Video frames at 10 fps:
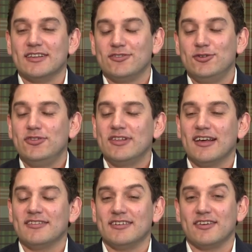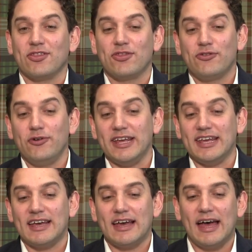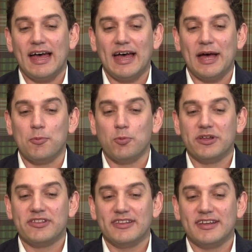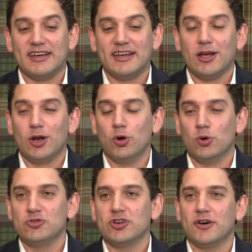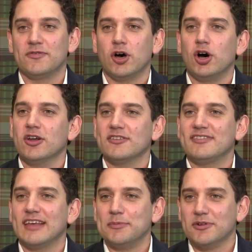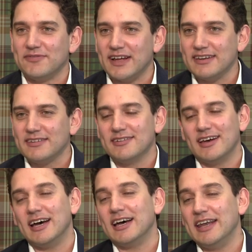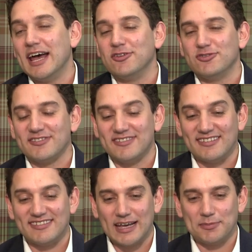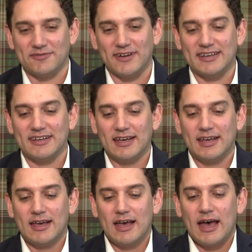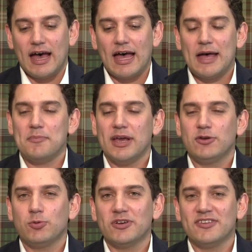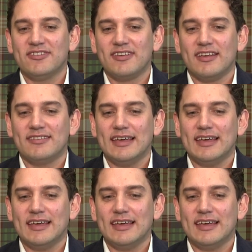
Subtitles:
in 2003 with the launch of the Hollard Stable Fund, now just the Stable Fund. It was